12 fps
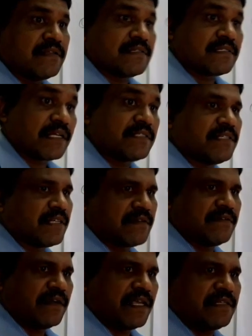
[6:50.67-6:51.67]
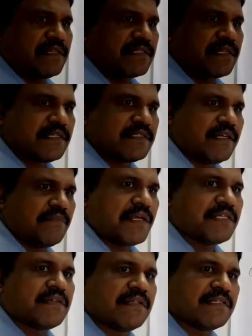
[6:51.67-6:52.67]
The structure, okay, the structure,
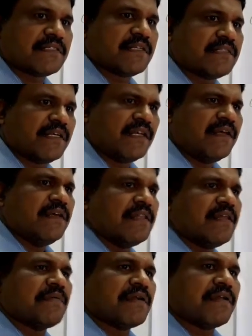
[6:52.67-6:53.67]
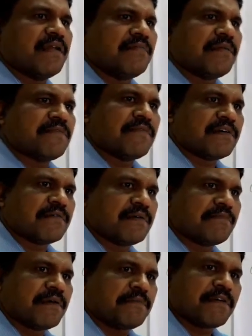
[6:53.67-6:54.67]
based on the structure, they perform a
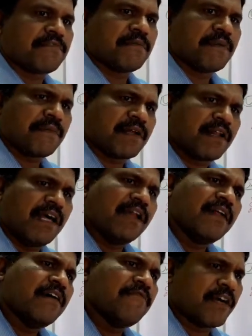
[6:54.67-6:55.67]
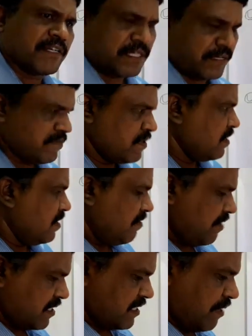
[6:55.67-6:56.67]
particular function.
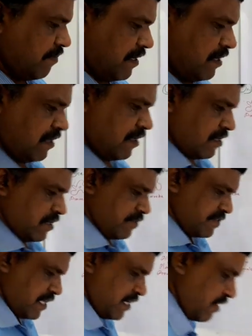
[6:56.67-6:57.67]
For example, you see in